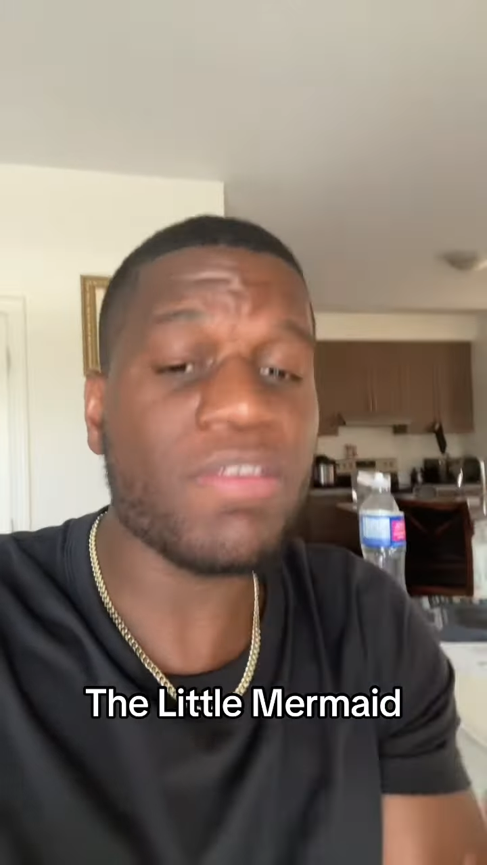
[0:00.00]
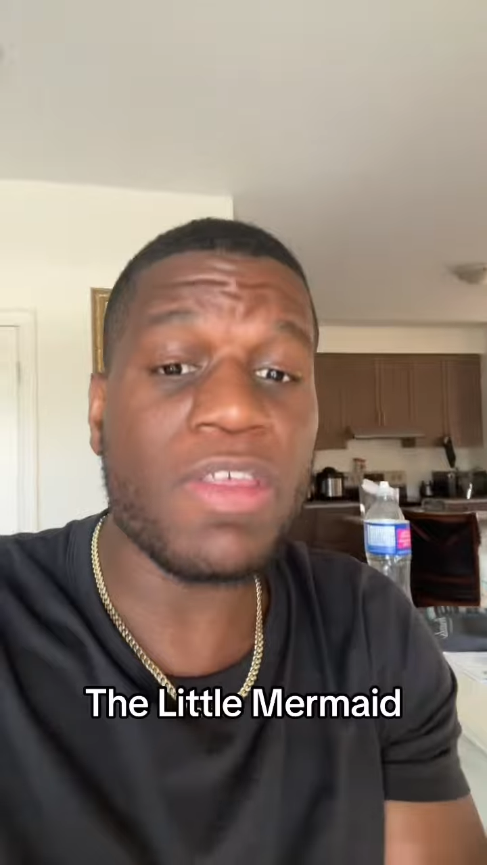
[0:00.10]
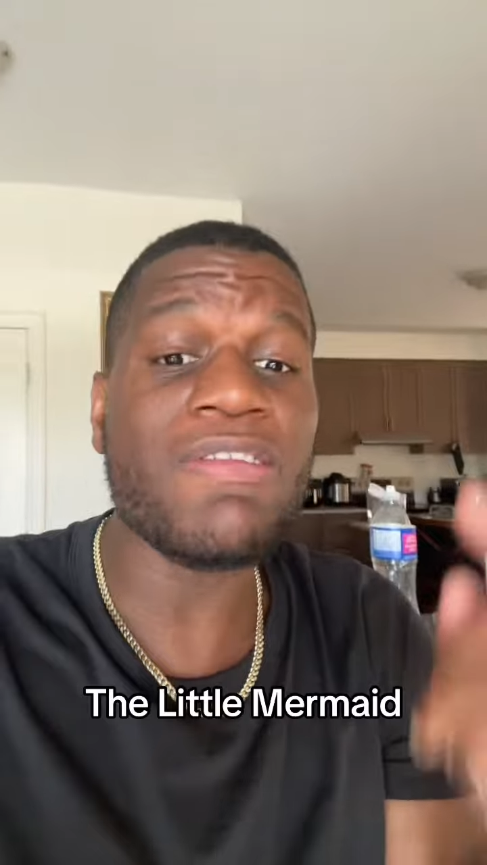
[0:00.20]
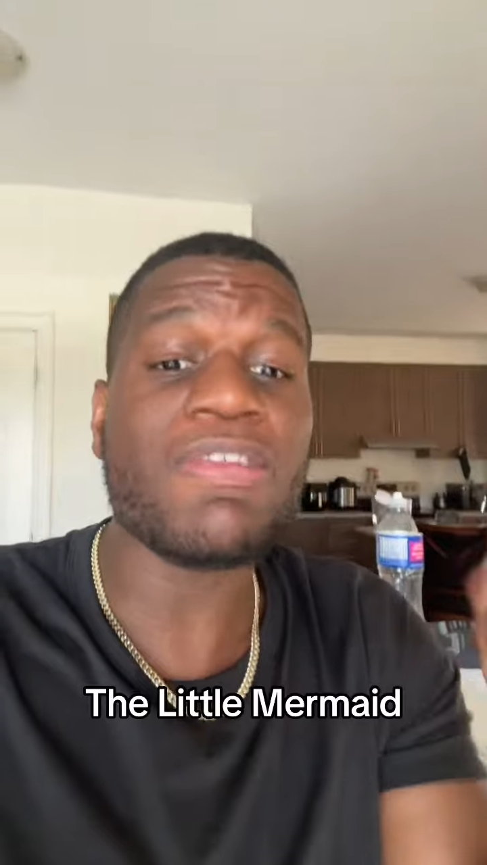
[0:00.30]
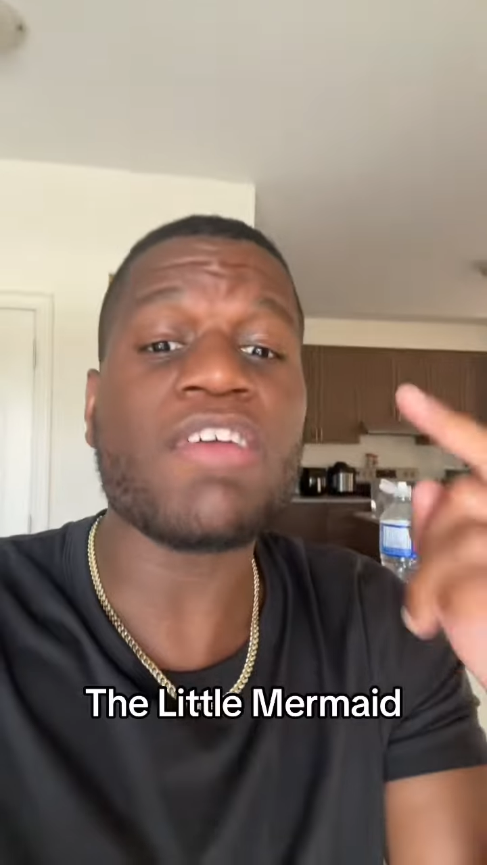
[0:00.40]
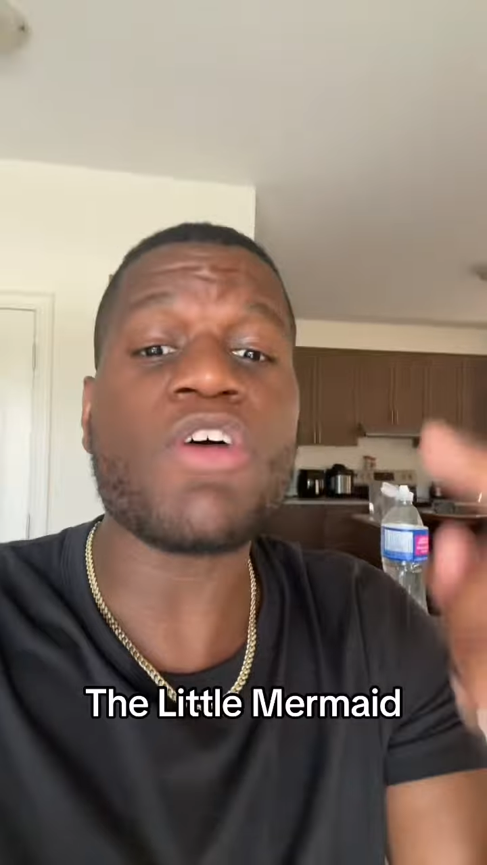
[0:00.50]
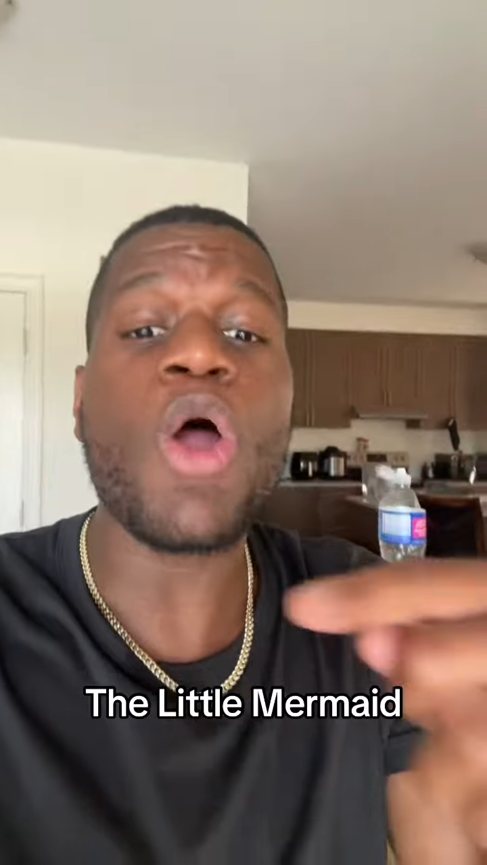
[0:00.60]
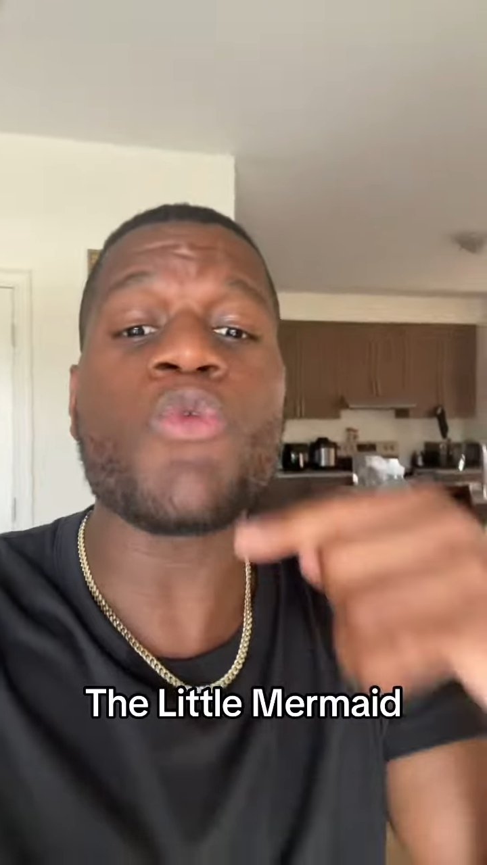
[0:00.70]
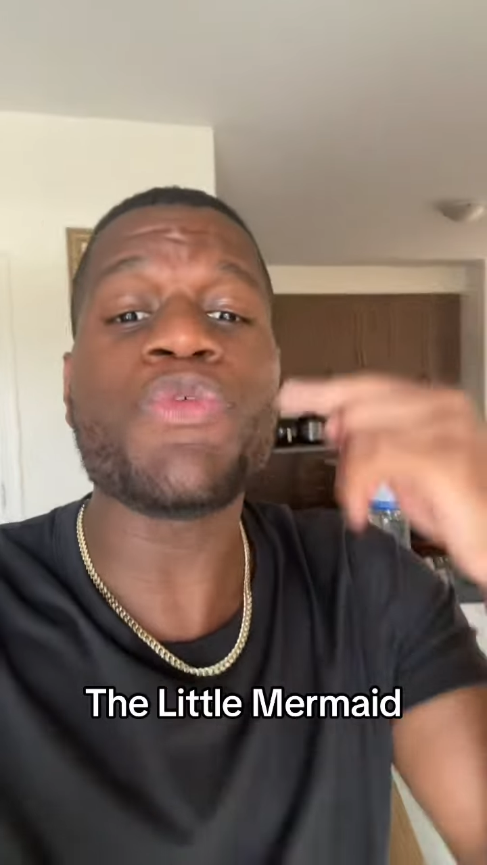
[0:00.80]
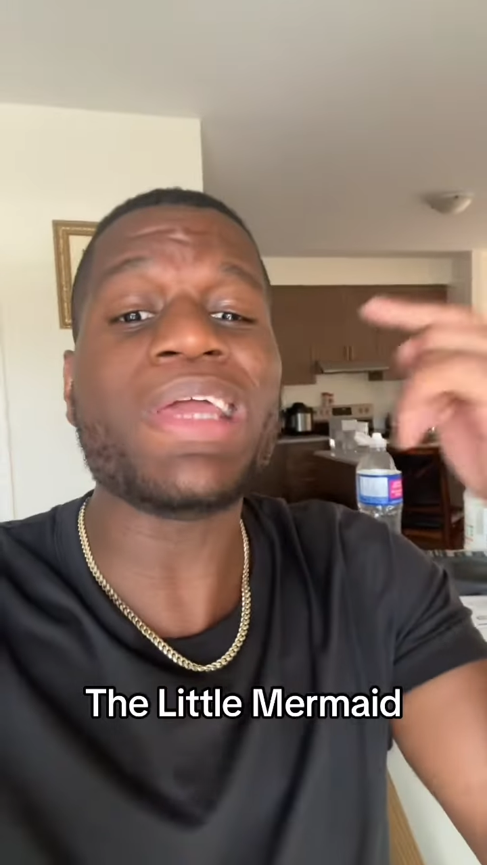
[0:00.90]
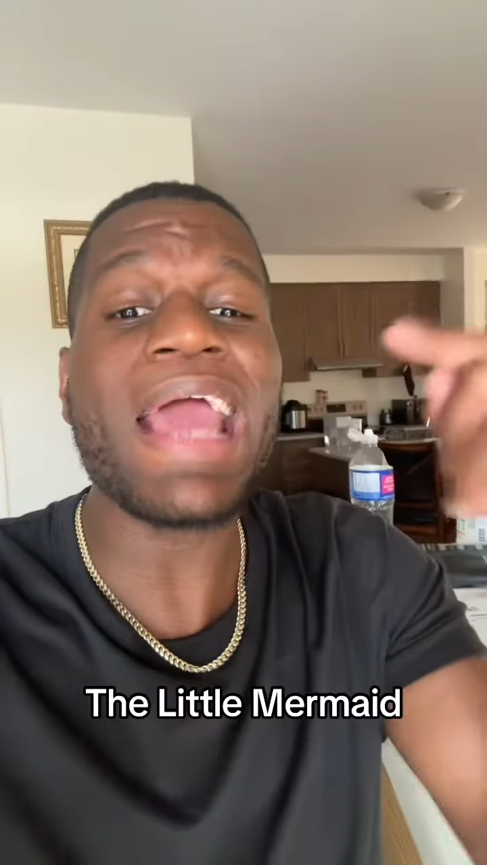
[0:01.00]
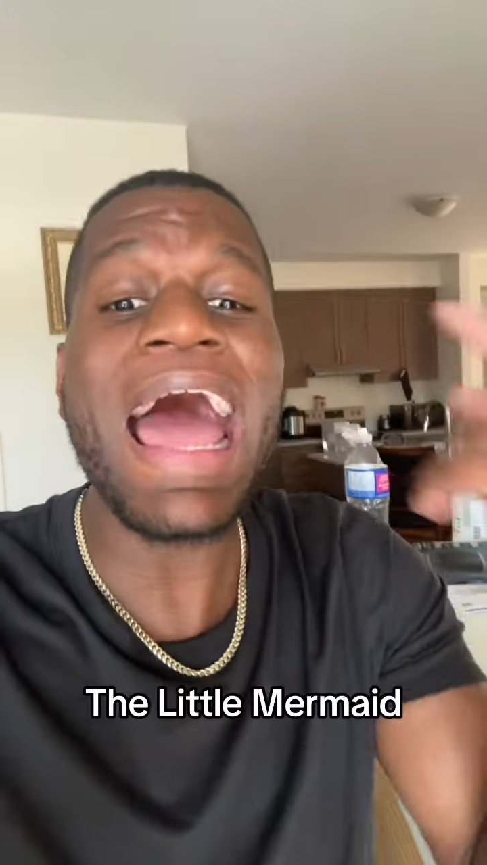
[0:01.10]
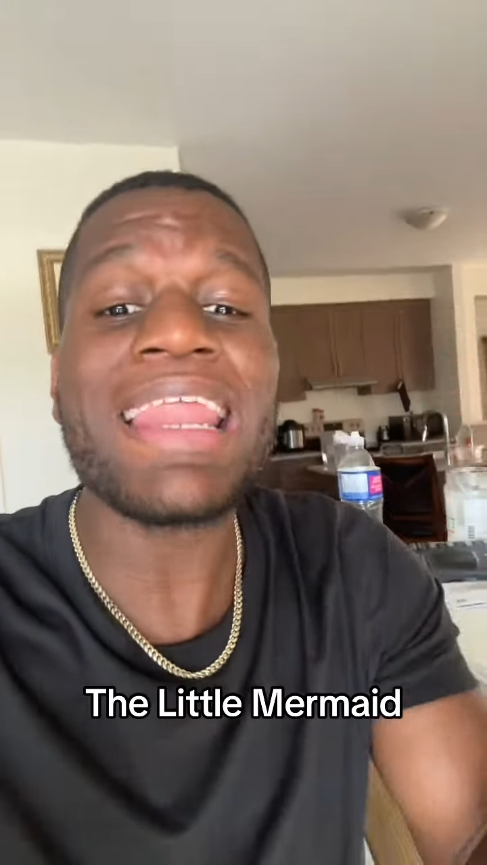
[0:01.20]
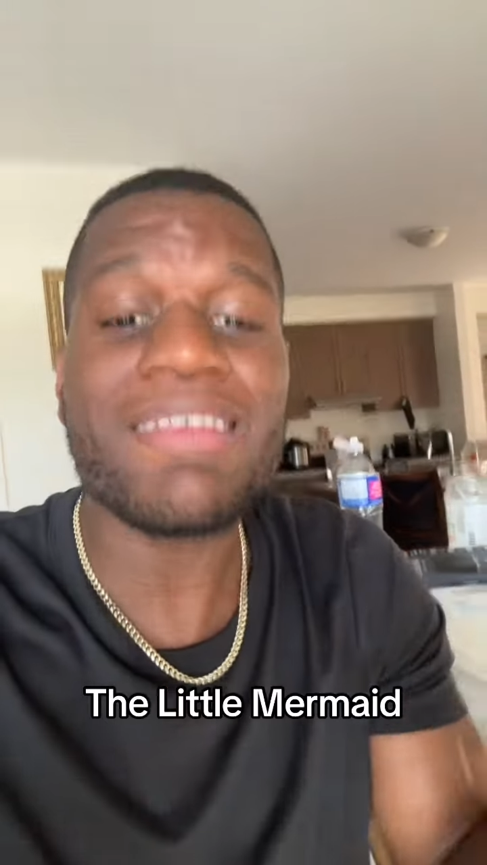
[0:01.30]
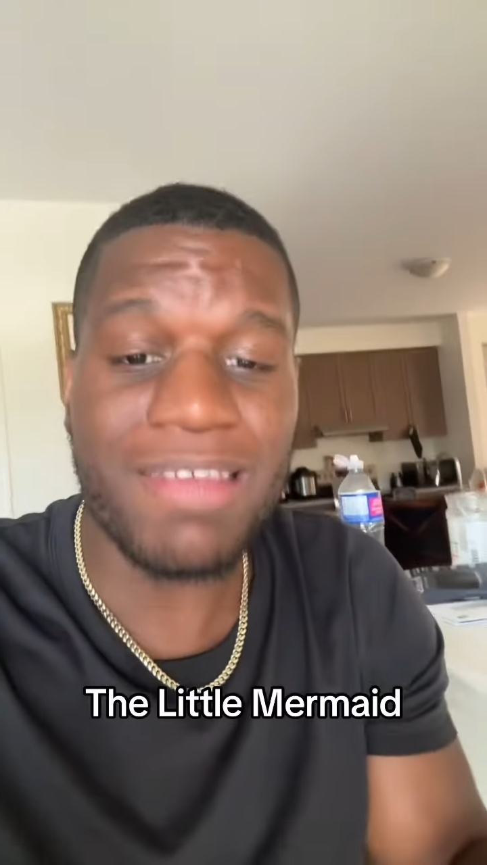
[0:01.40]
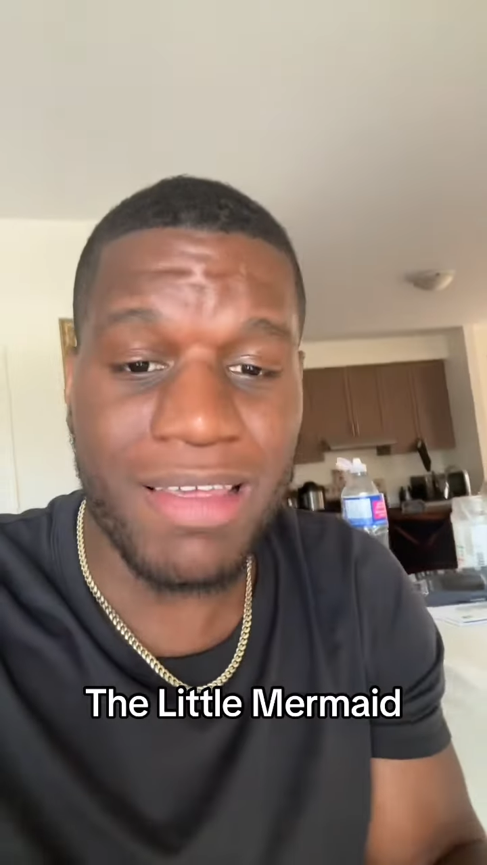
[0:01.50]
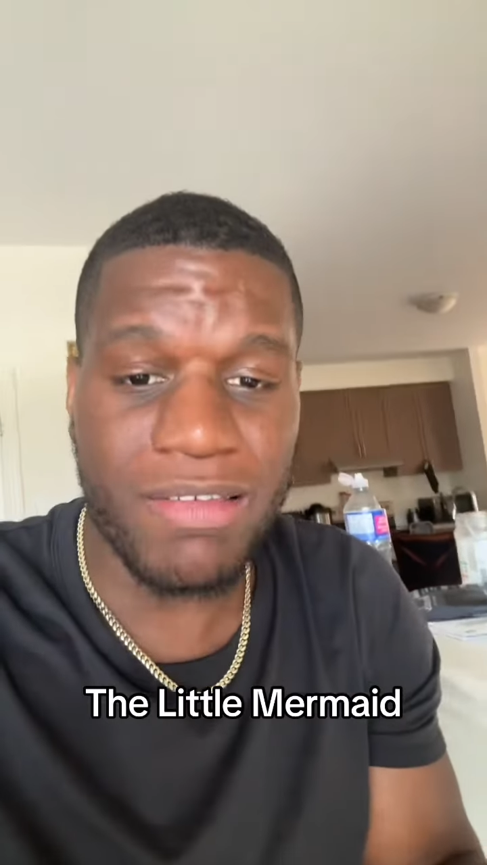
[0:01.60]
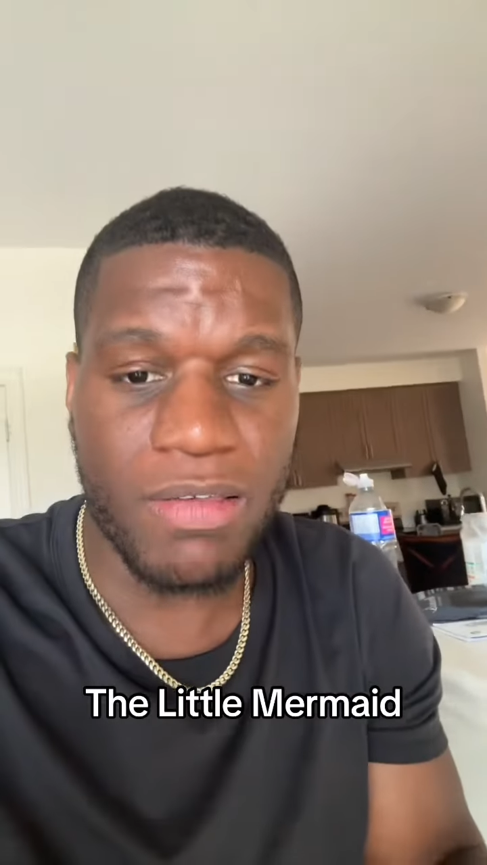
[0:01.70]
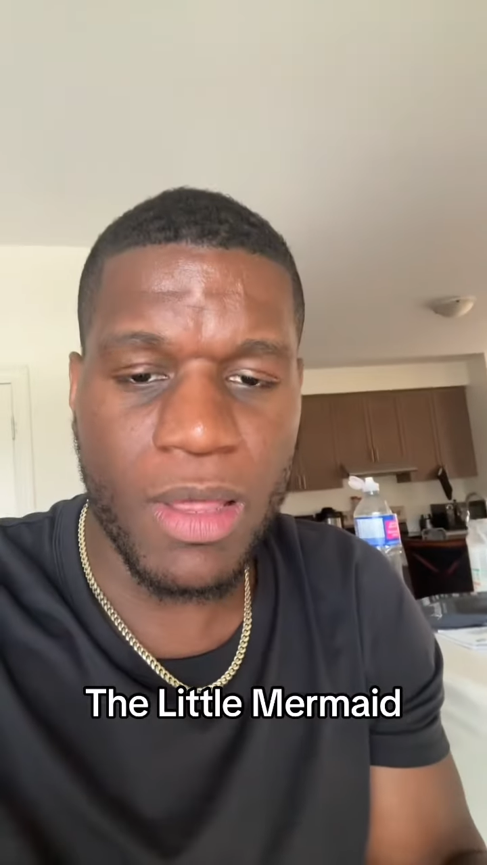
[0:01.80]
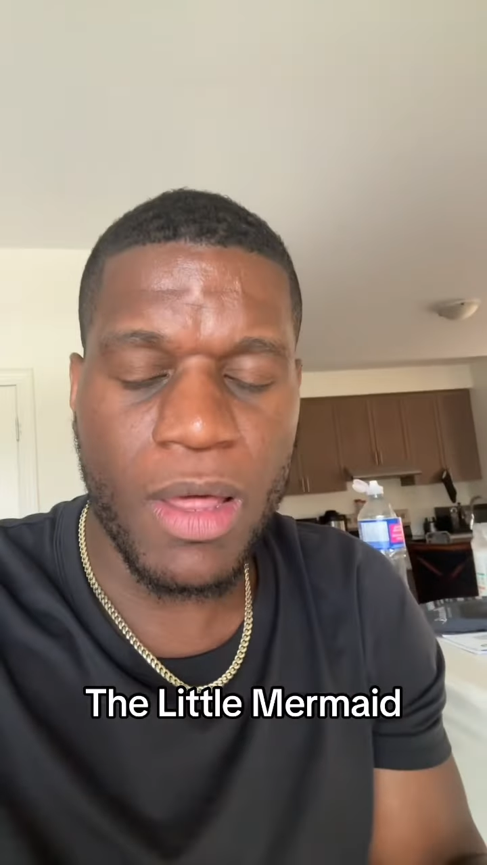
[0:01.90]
these things are realities.